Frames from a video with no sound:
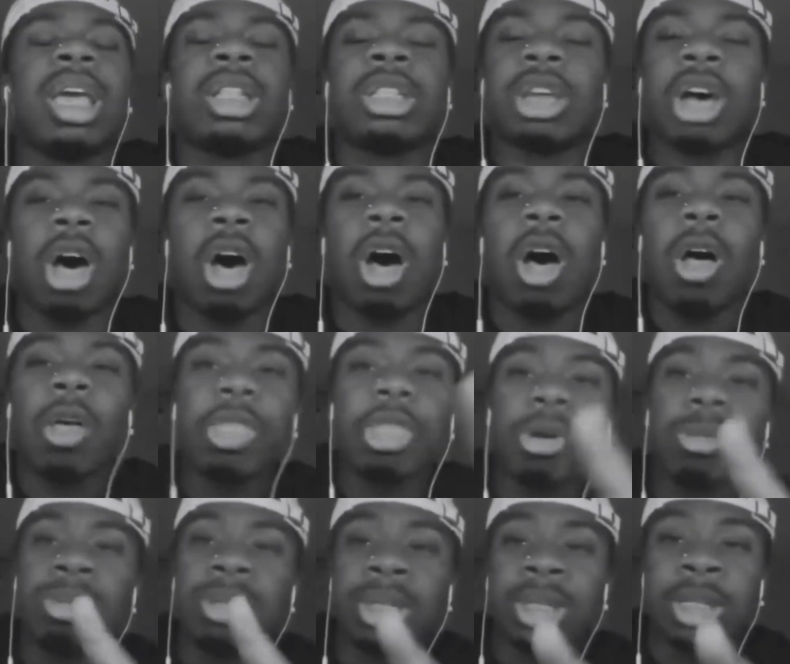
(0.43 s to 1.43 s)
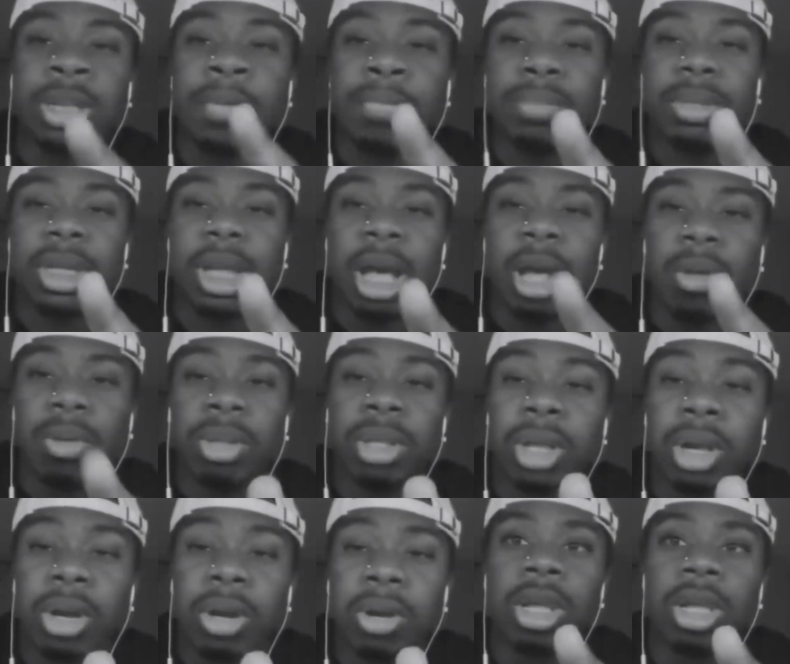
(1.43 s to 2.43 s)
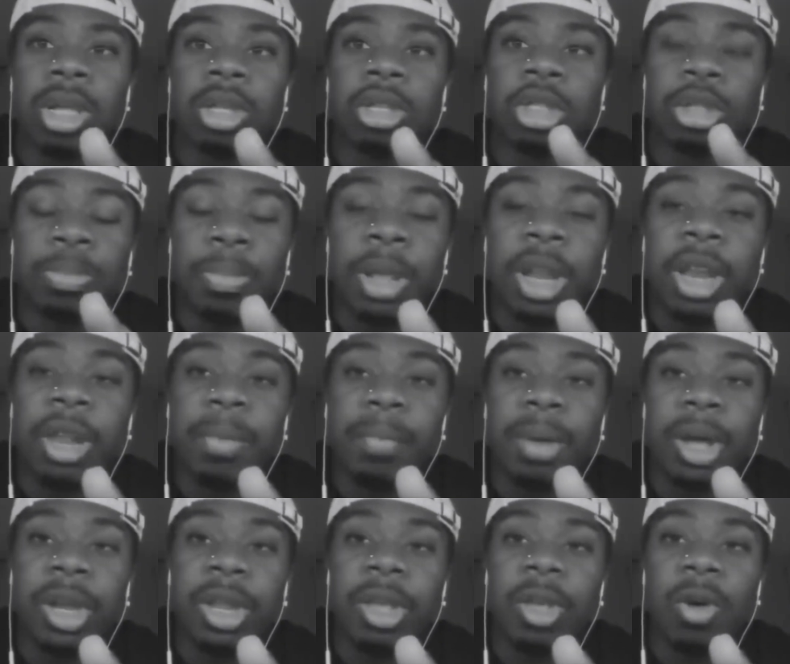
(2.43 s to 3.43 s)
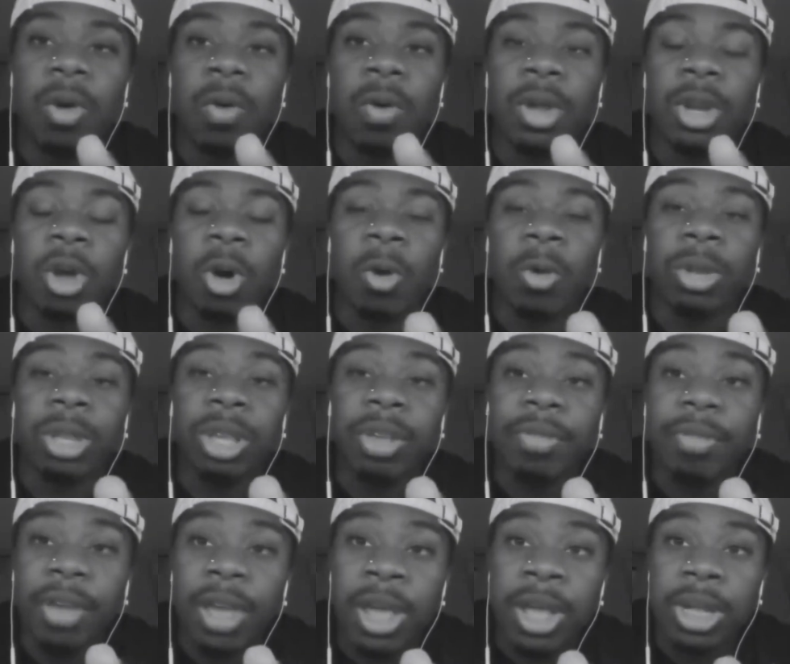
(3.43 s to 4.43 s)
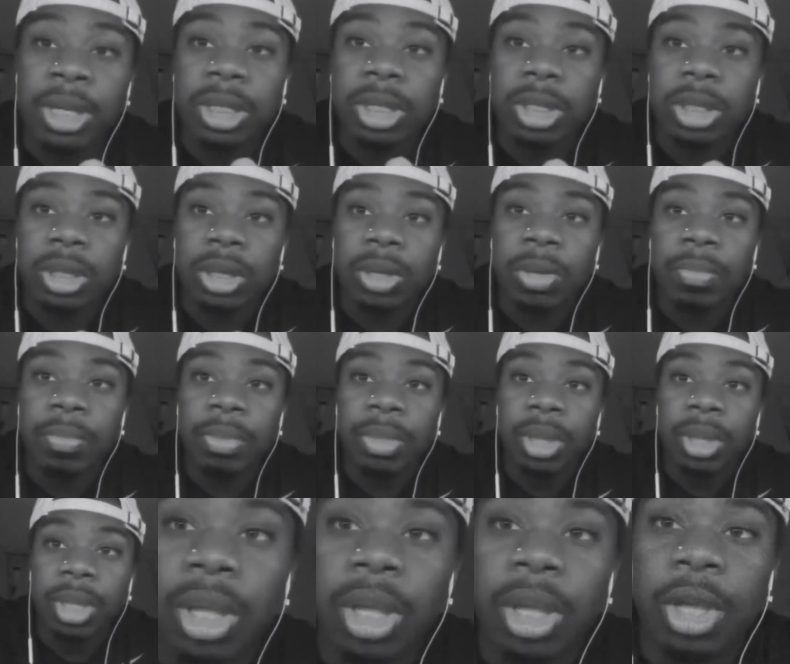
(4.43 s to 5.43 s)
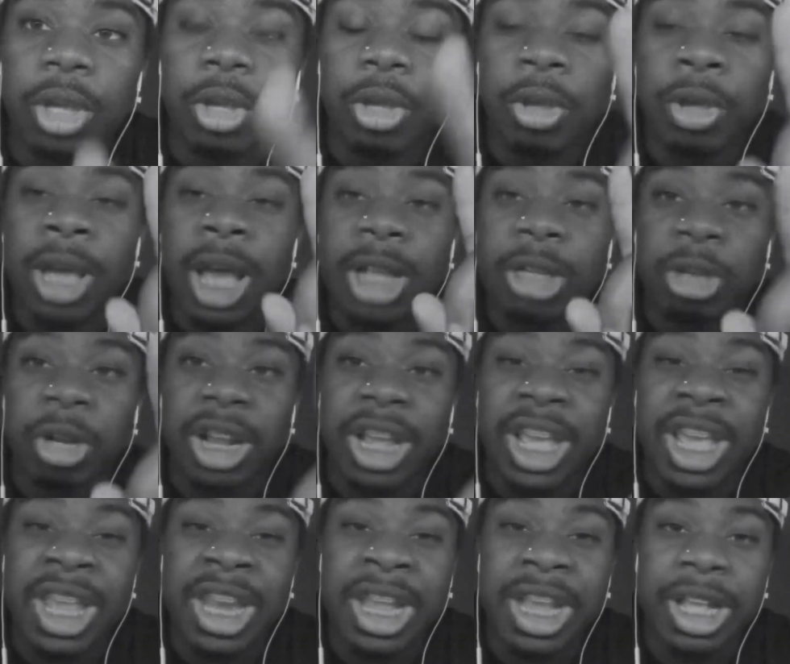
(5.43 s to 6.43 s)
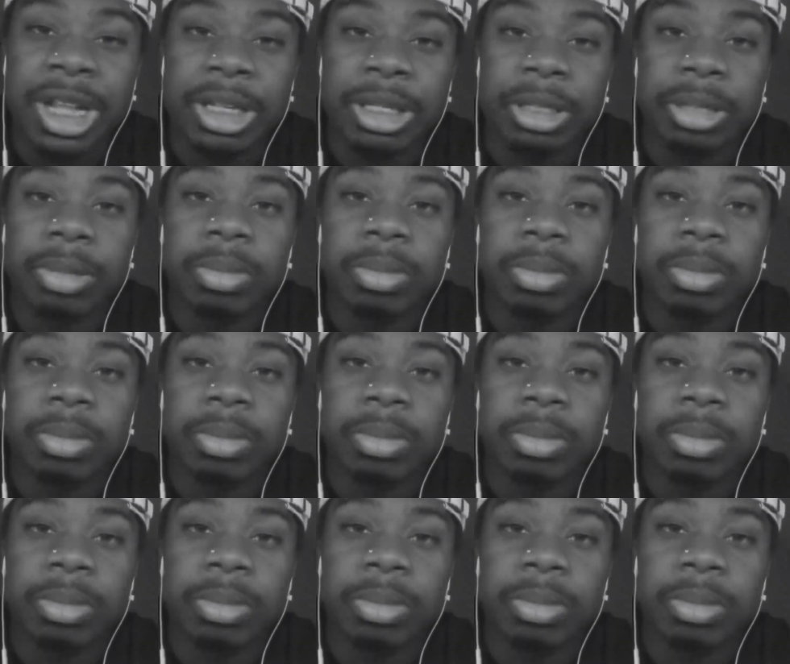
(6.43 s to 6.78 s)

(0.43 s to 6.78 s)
To all those simps out there spending money on OnlyFans, you guys are idiots.